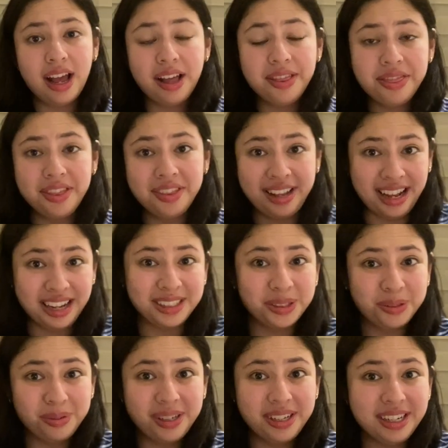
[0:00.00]
The
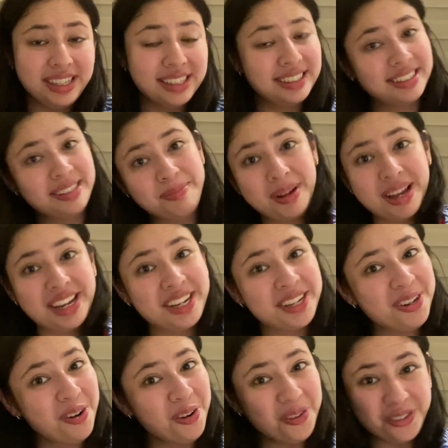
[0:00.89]
next one is to make
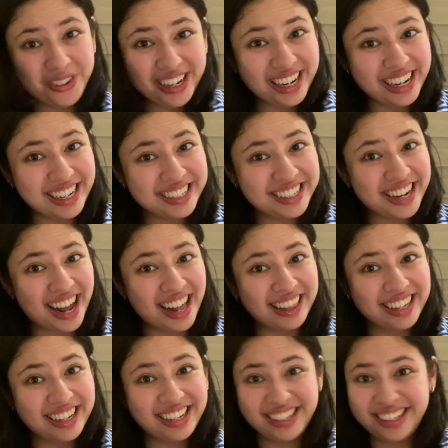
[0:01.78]
your own reading
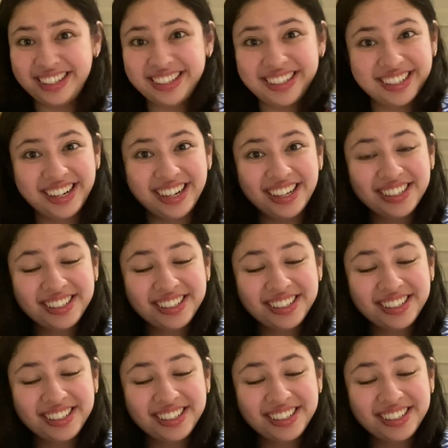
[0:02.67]
challenge.